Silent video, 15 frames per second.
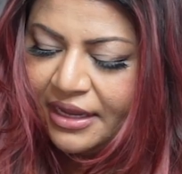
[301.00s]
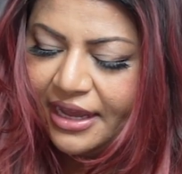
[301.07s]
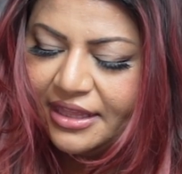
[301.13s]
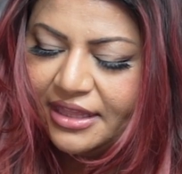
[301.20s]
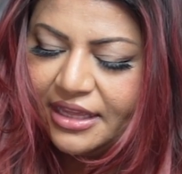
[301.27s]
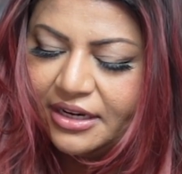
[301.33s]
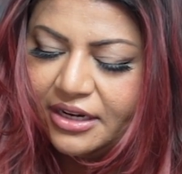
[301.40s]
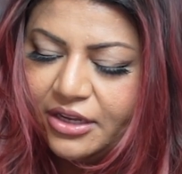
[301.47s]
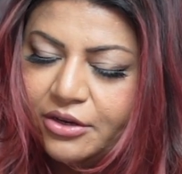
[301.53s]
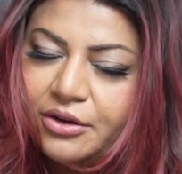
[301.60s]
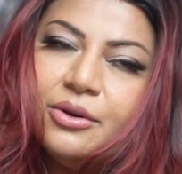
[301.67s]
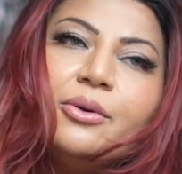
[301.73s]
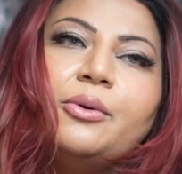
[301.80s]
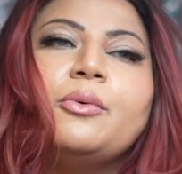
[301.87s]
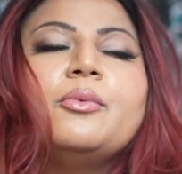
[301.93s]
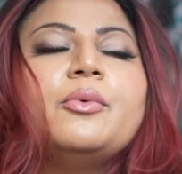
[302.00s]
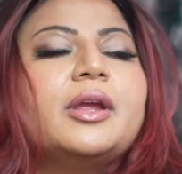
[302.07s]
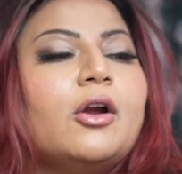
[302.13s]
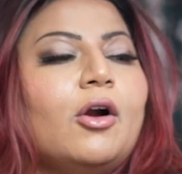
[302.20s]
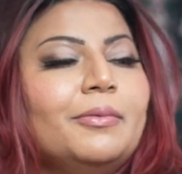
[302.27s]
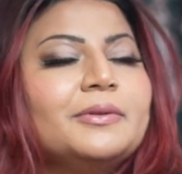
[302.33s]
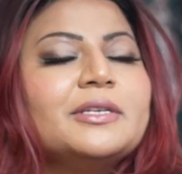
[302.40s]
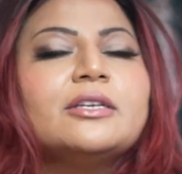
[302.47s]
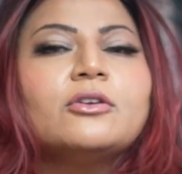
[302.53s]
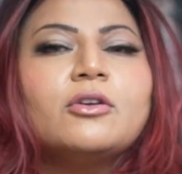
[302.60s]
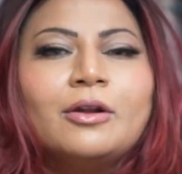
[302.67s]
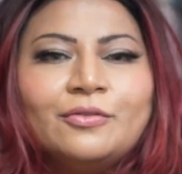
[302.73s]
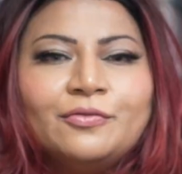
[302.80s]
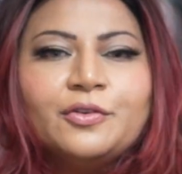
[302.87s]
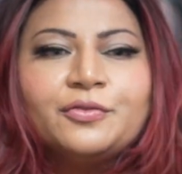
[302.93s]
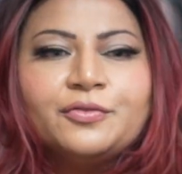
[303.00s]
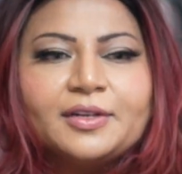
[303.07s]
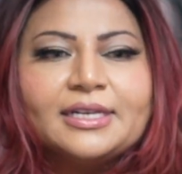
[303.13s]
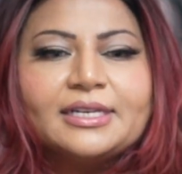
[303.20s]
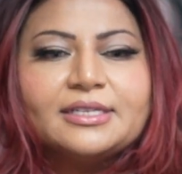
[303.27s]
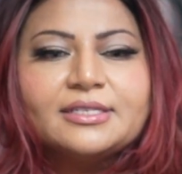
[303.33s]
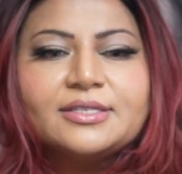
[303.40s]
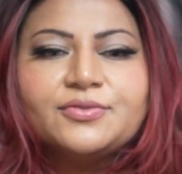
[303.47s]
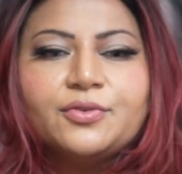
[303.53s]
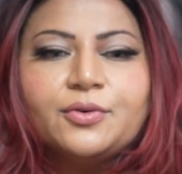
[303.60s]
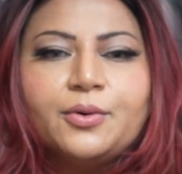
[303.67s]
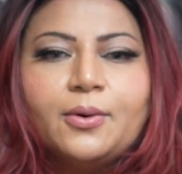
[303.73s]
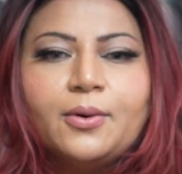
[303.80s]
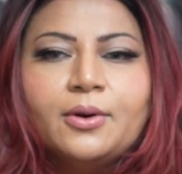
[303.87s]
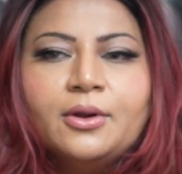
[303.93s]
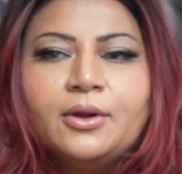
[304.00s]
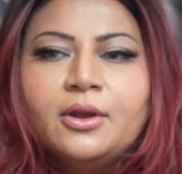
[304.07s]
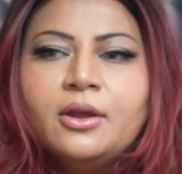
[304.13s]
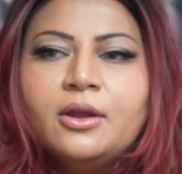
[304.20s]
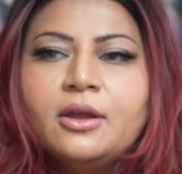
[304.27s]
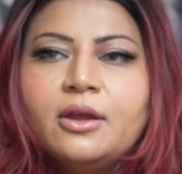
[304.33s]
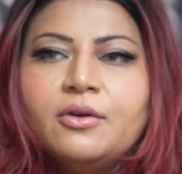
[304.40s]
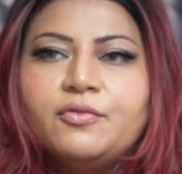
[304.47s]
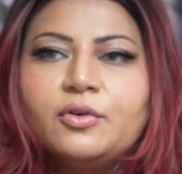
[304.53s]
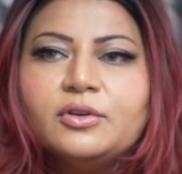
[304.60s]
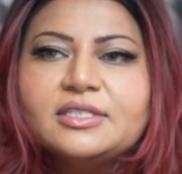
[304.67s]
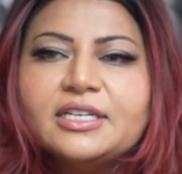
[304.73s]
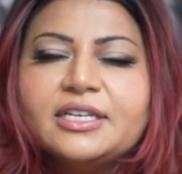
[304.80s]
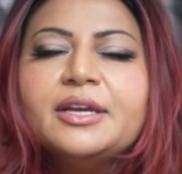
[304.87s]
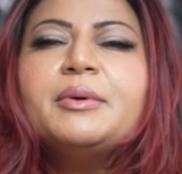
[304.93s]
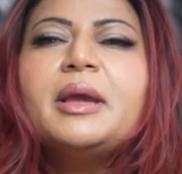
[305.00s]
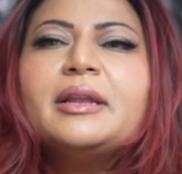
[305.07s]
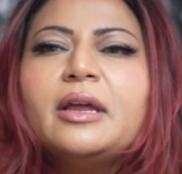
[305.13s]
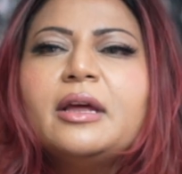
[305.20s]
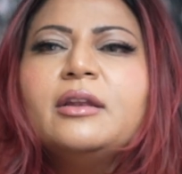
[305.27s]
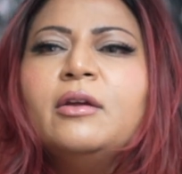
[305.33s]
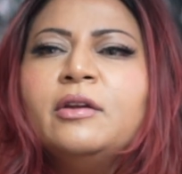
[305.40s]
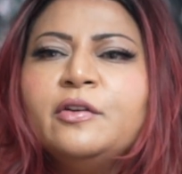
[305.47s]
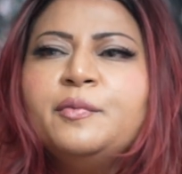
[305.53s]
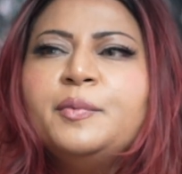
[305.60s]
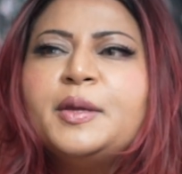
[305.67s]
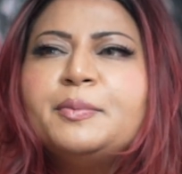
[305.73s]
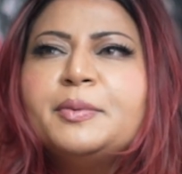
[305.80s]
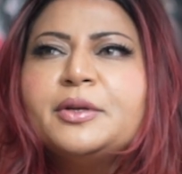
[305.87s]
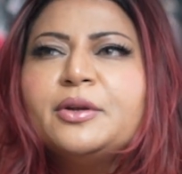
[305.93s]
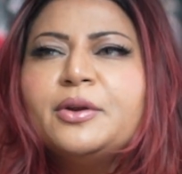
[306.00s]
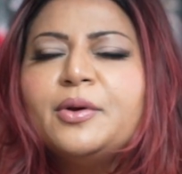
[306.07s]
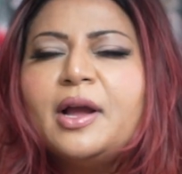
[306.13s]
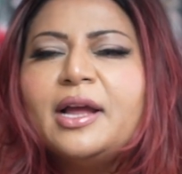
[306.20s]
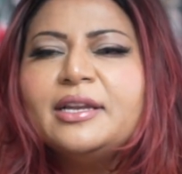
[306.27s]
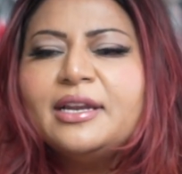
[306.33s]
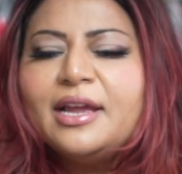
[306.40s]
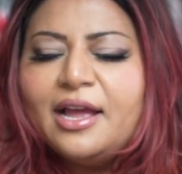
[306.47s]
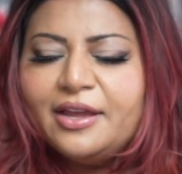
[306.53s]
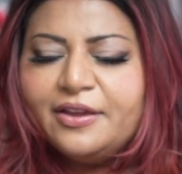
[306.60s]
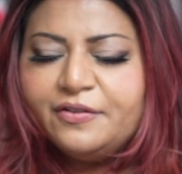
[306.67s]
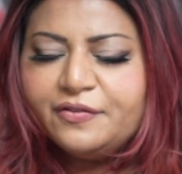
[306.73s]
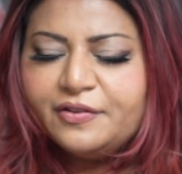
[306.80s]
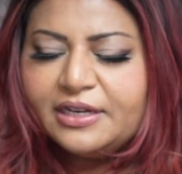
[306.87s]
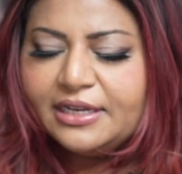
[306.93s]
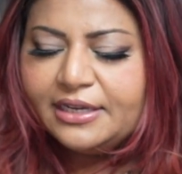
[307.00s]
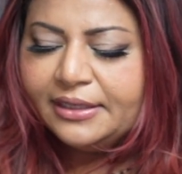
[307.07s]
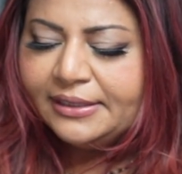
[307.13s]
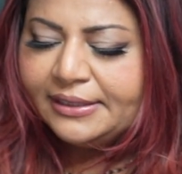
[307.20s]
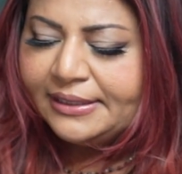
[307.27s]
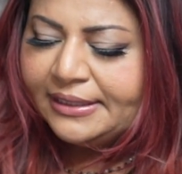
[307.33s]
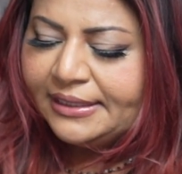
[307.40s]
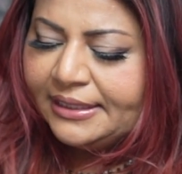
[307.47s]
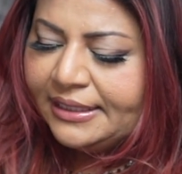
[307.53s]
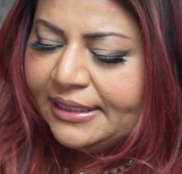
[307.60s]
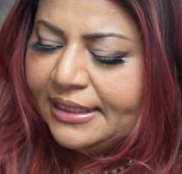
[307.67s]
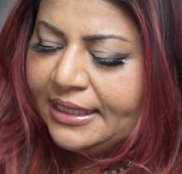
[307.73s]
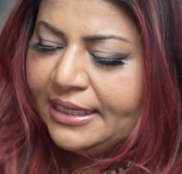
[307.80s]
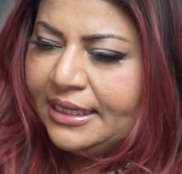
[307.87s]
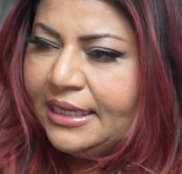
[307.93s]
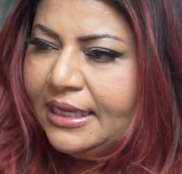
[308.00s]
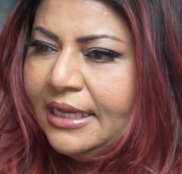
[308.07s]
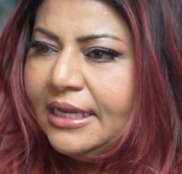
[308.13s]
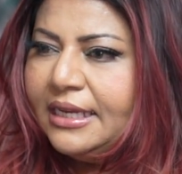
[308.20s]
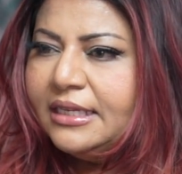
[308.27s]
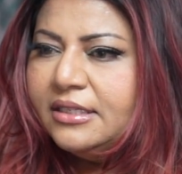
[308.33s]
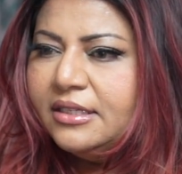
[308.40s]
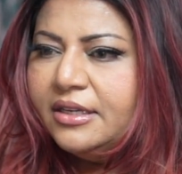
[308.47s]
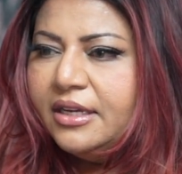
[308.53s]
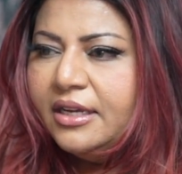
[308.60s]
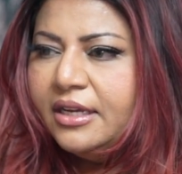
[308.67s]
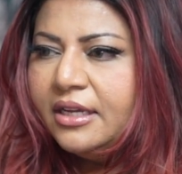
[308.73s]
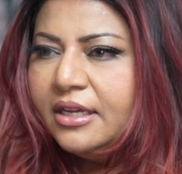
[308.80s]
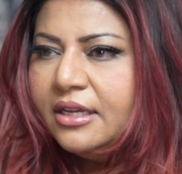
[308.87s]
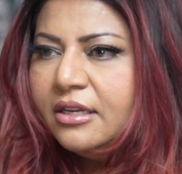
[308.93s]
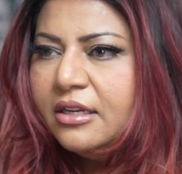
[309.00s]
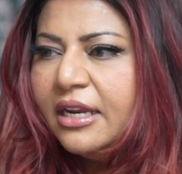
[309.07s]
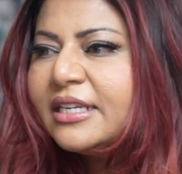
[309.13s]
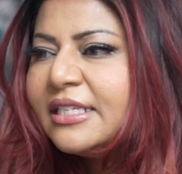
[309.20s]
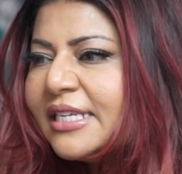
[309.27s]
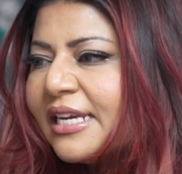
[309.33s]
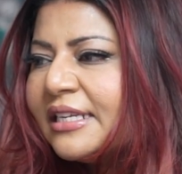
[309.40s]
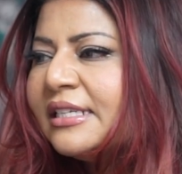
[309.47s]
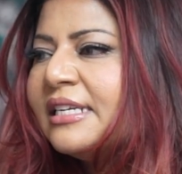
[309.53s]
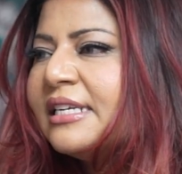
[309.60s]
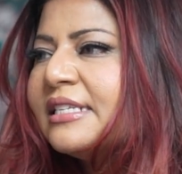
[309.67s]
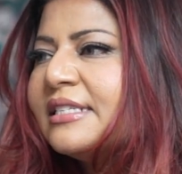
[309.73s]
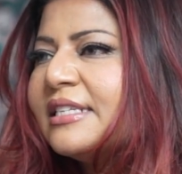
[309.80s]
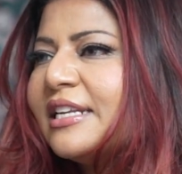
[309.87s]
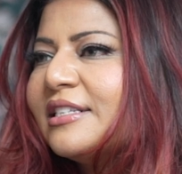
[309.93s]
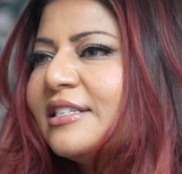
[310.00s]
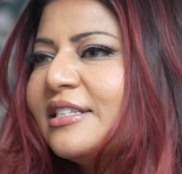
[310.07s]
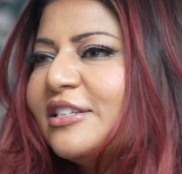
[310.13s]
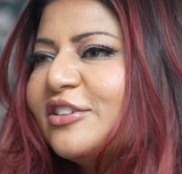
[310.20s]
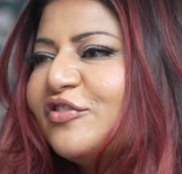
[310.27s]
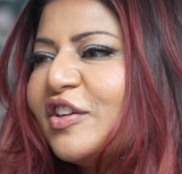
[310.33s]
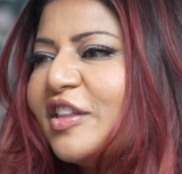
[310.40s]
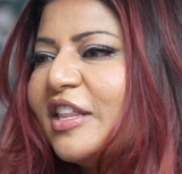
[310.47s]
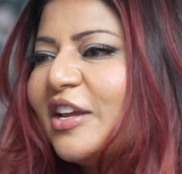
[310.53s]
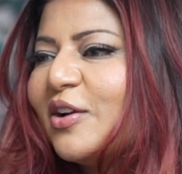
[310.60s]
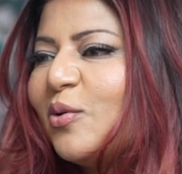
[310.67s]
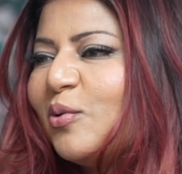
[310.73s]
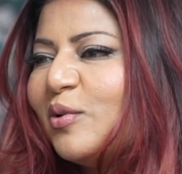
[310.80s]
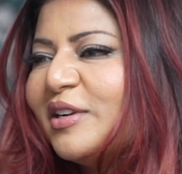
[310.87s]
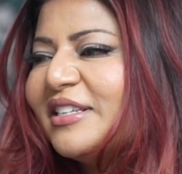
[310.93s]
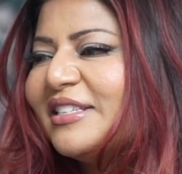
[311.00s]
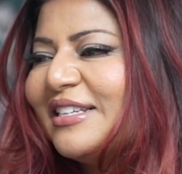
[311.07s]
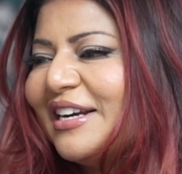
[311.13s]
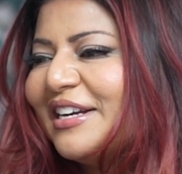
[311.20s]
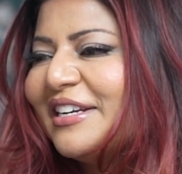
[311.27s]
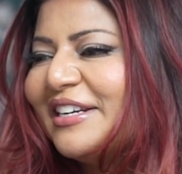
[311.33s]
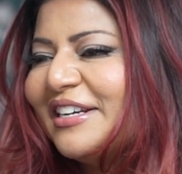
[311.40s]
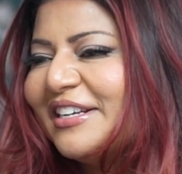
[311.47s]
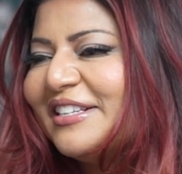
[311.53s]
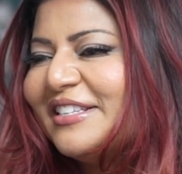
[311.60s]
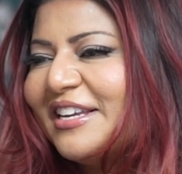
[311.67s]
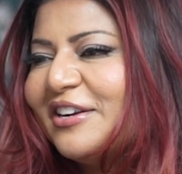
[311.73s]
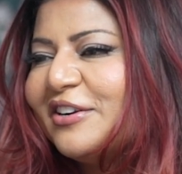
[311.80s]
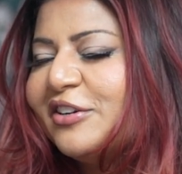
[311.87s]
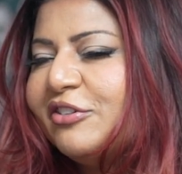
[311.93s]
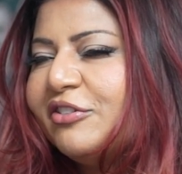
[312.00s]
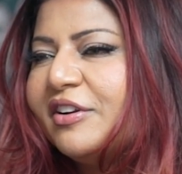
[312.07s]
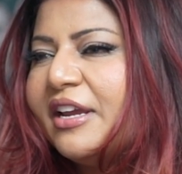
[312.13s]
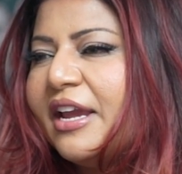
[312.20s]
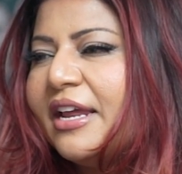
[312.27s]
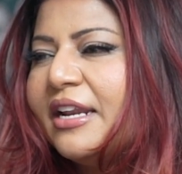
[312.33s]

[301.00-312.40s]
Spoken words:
And then, we're opting not for fillers for Zakiyya. And a lot of people, under eye filler is like technique sensitive, and they call it tiger territory.